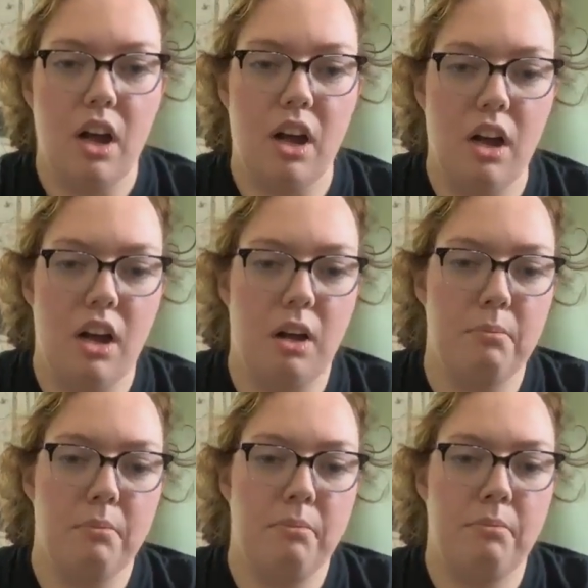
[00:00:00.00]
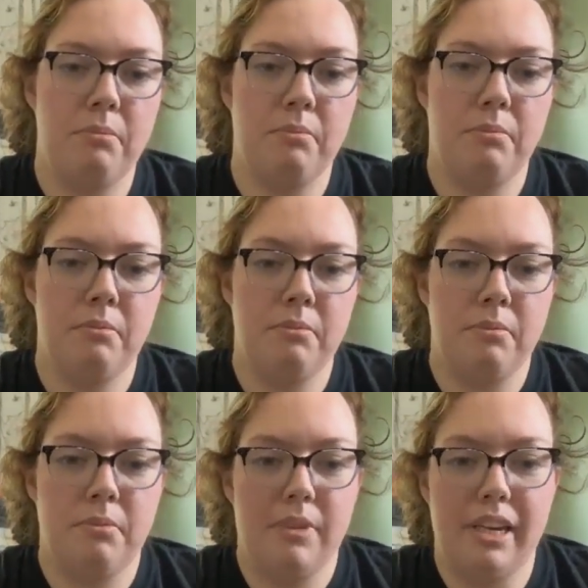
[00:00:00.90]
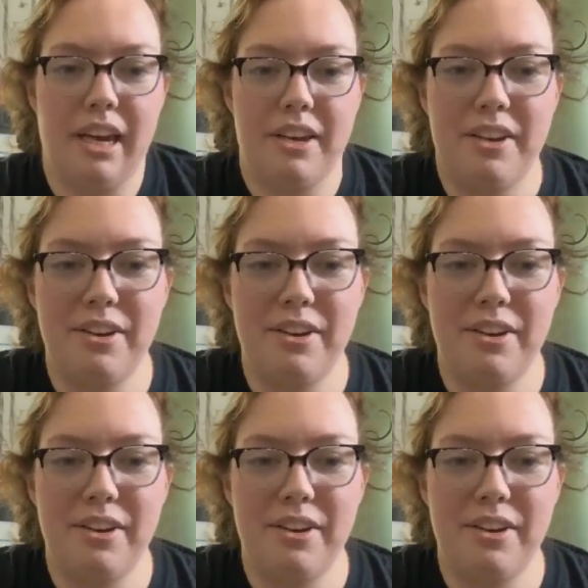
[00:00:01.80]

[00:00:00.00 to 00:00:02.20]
Um, yeah,